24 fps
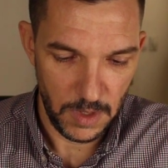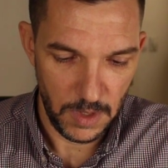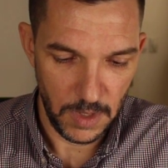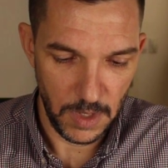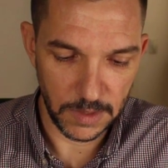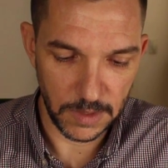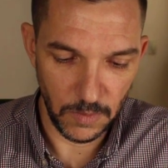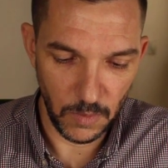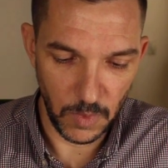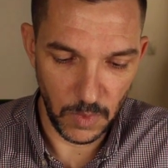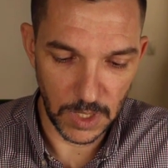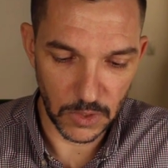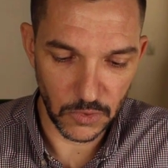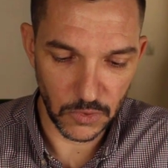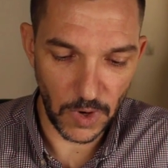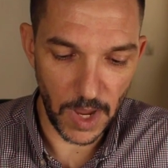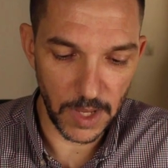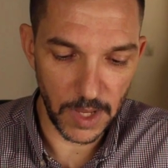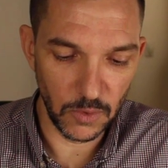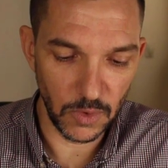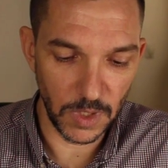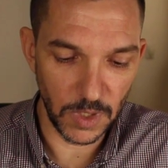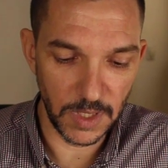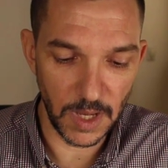and we'll
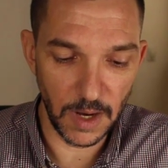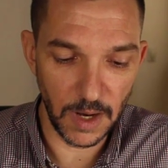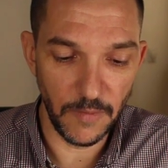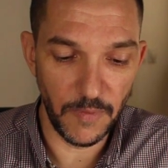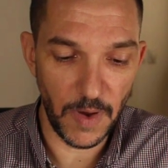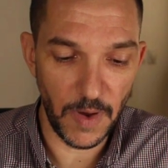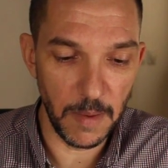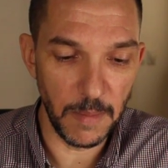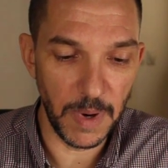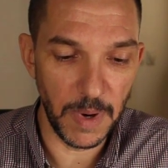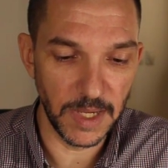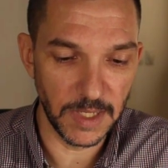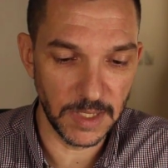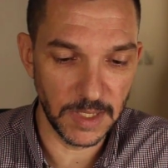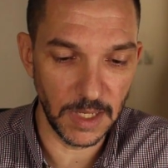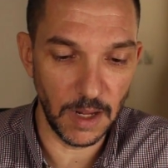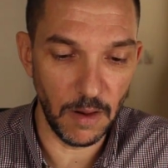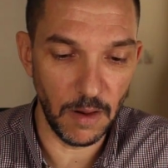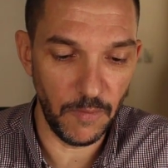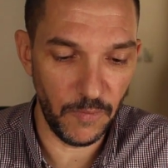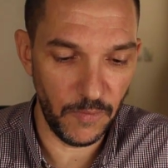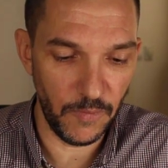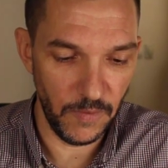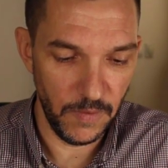try to identify
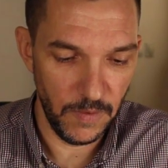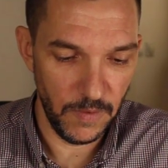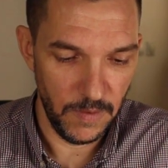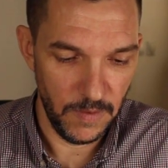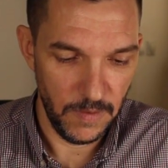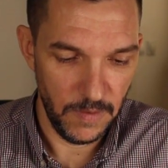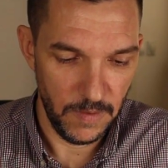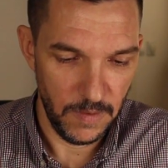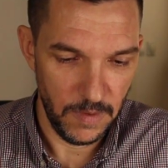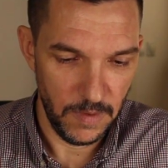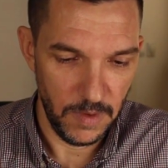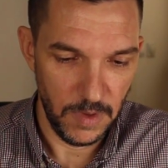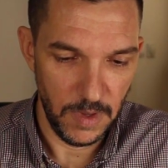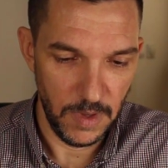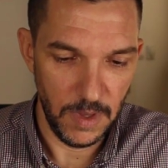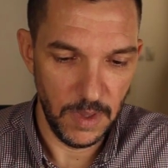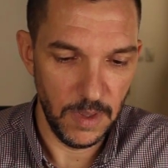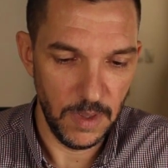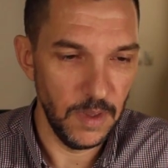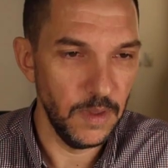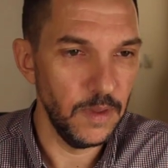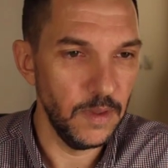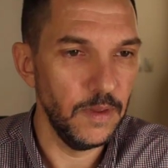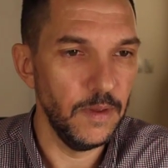myself
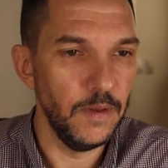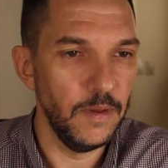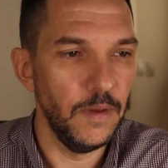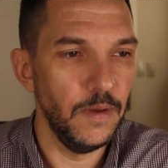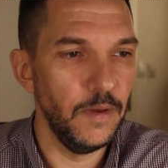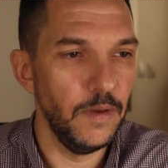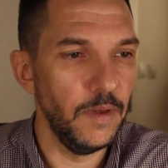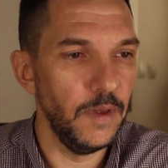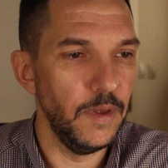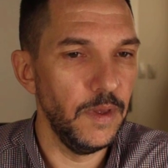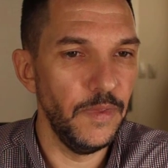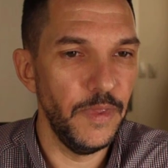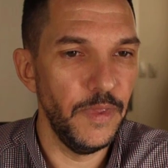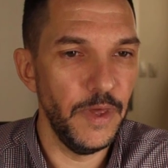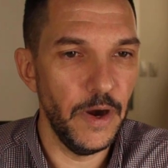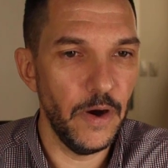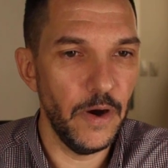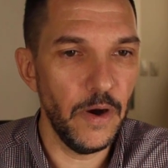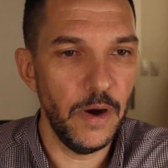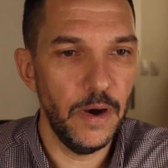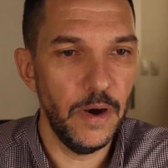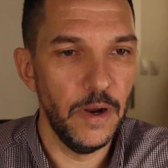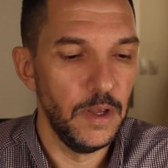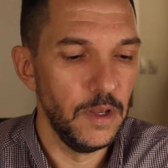in
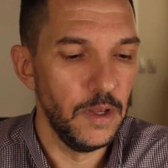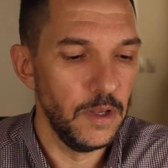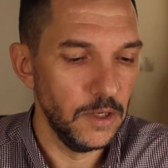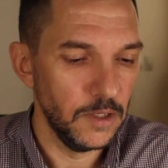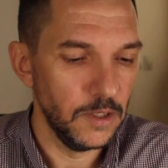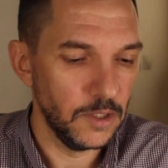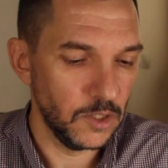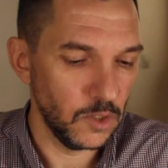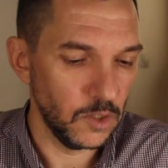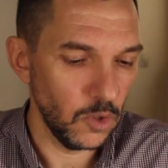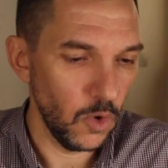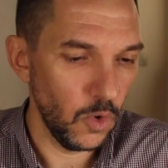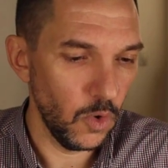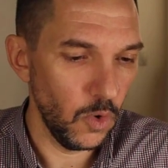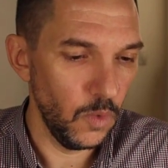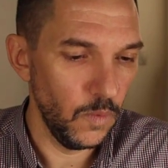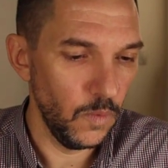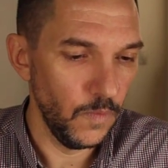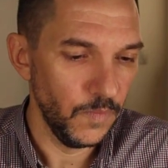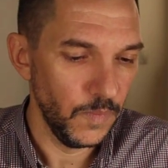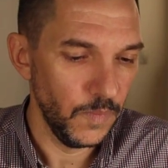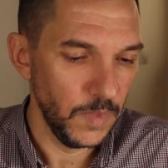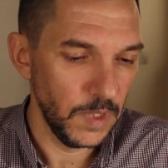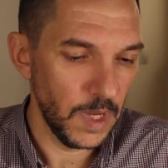there.
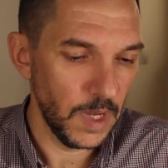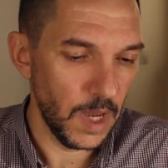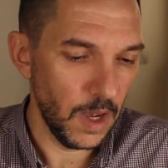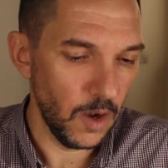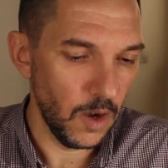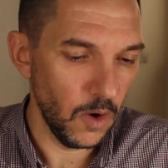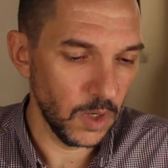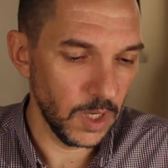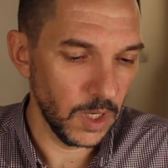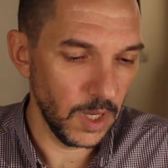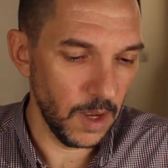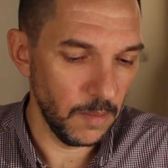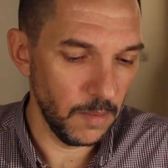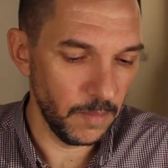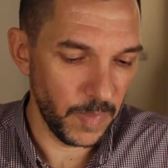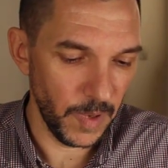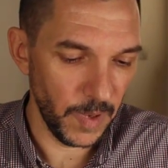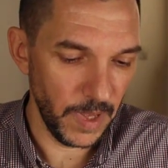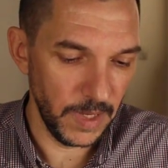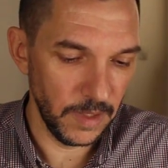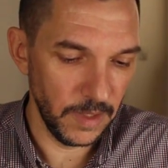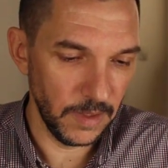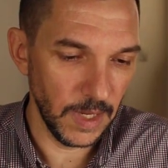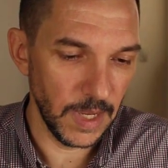So yeah, okay, I'm
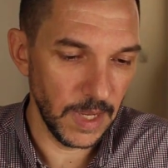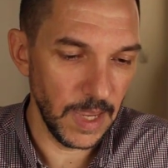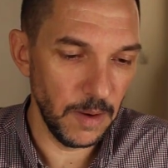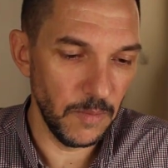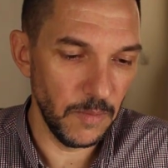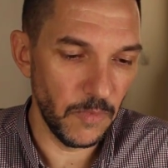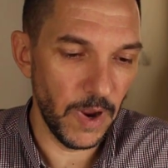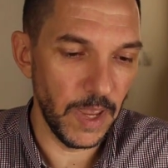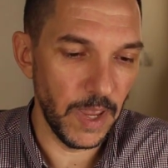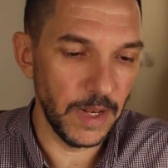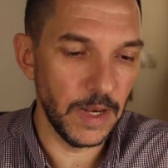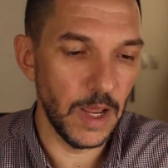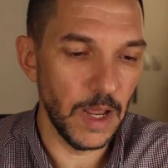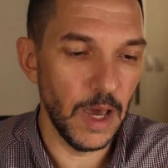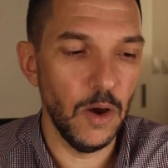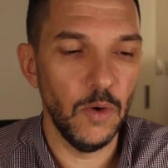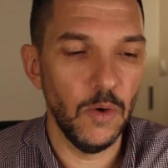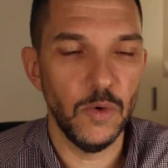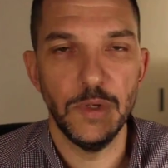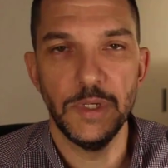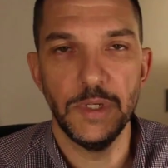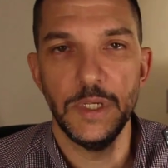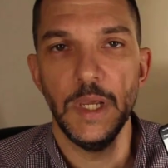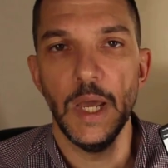playing the game right
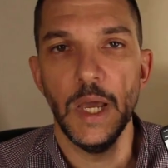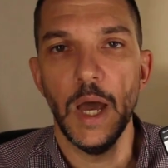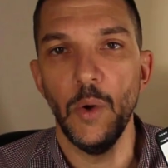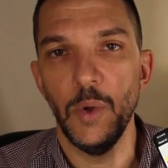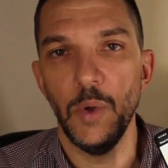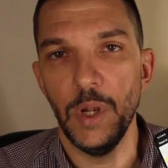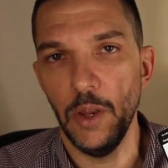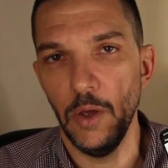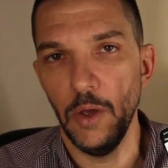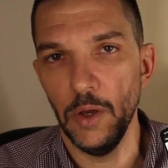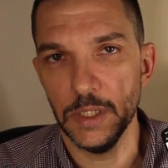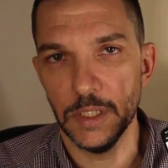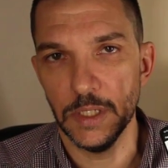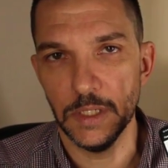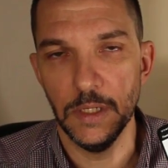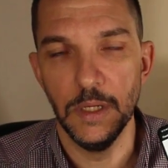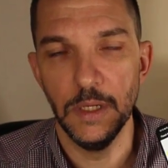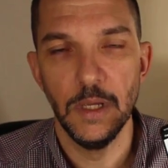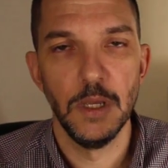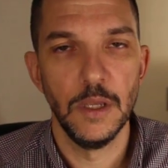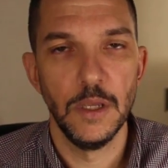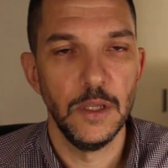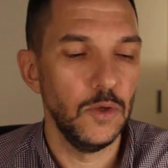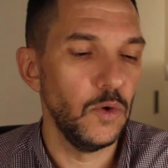now. You see how it looks.
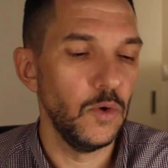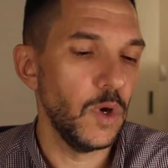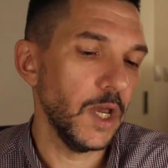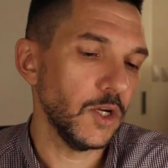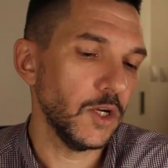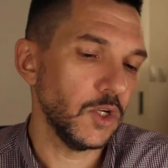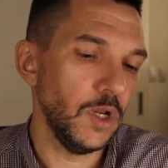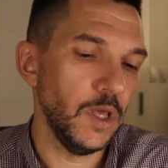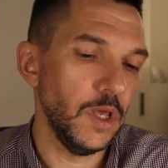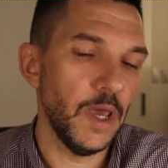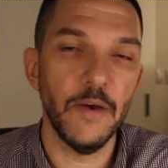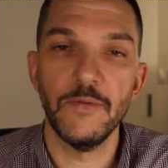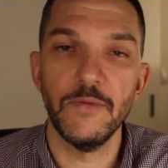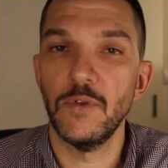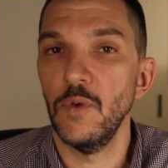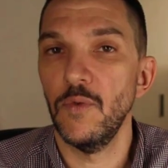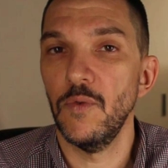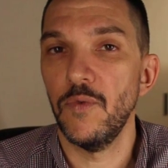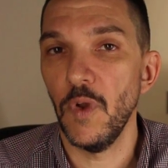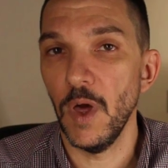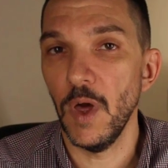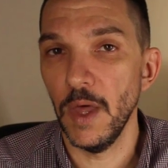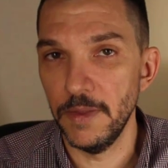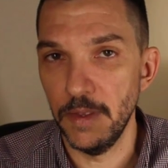You actually have to
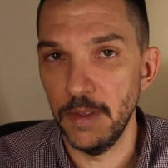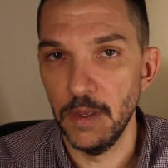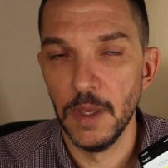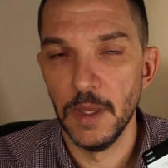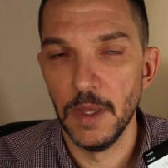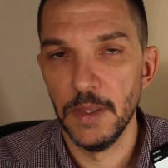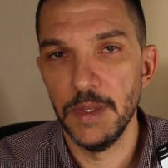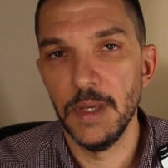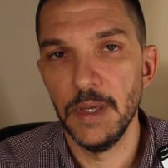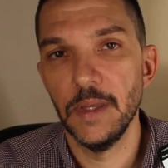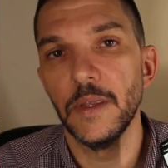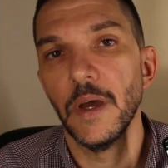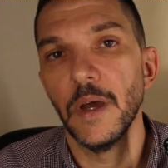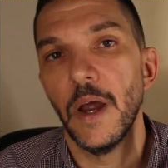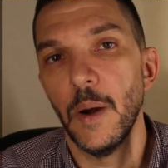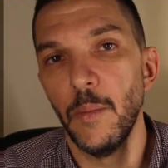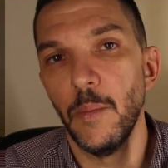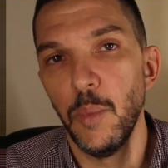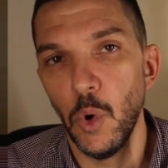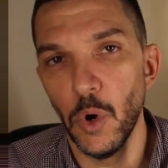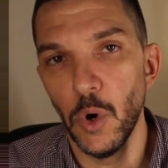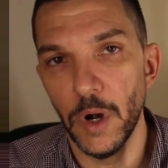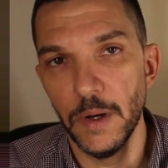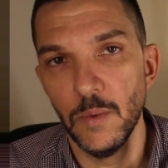flood the entire
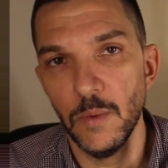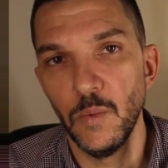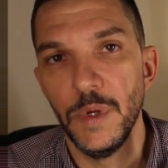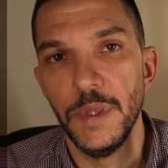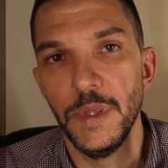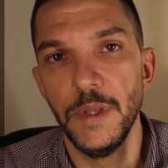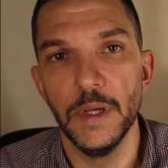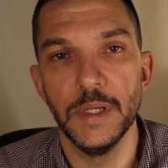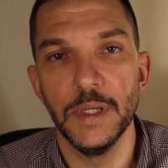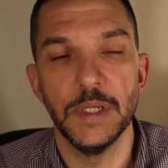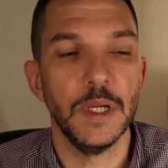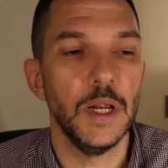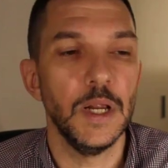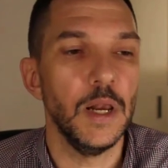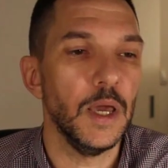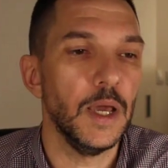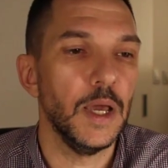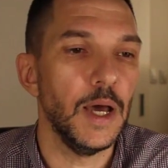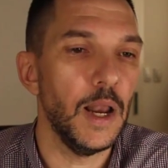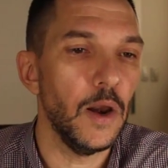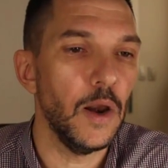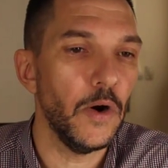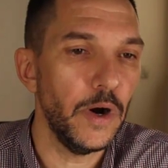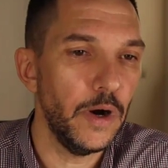board with a single
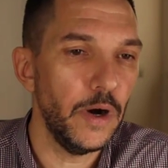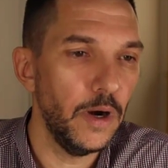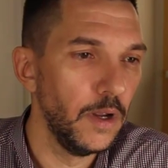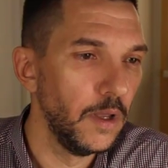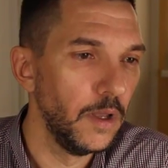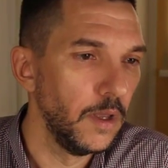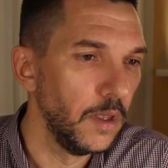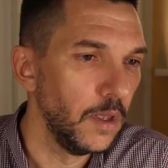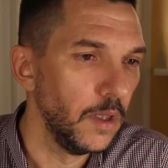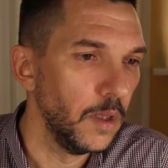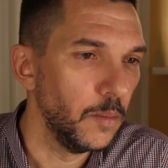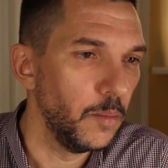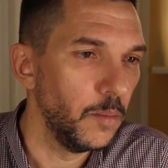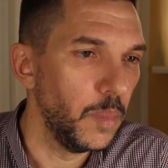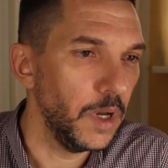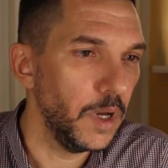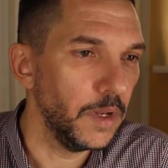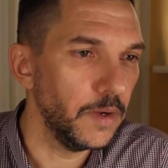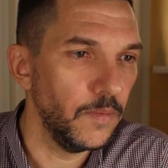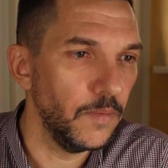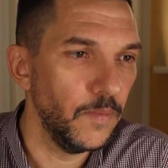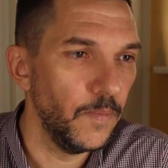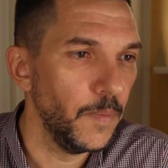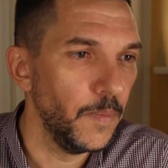color,
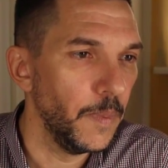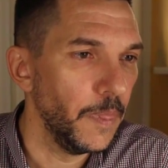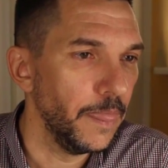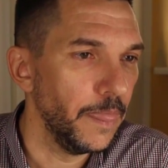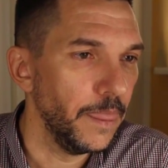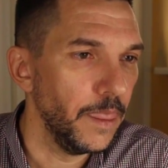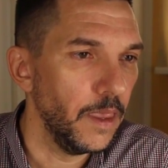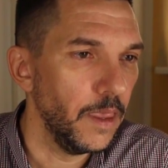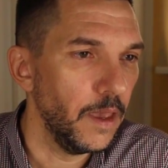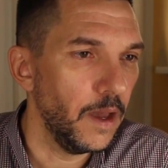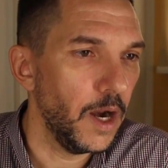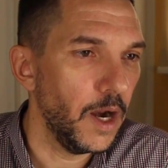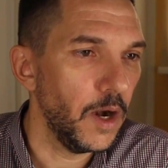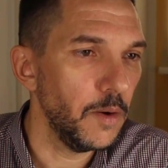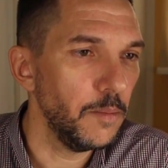but I